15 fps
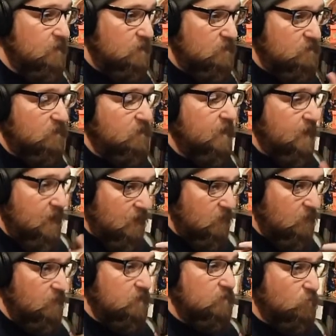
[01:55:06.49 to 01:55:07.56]
so like I got to
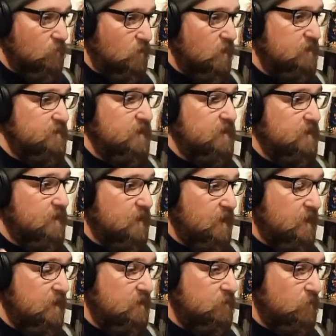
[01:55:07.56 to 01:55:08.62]
look at the raw data,
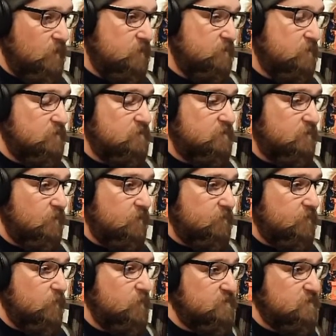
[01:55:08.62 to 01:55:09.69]
and when you consider it
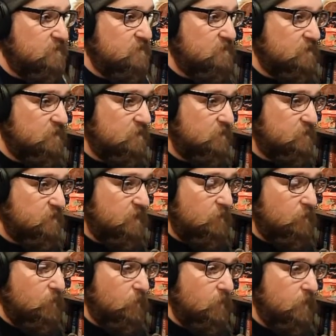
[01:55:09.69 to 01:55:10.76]
from a statistical
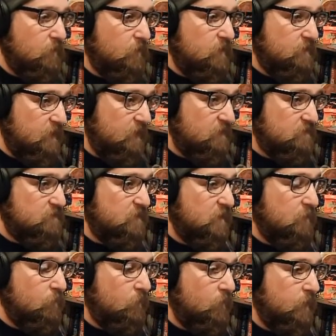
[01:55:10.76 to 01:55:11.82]
standpoint or a data
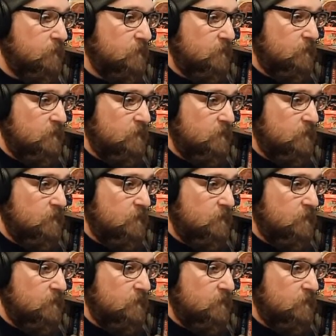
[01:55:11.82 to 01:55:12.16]
standpoint,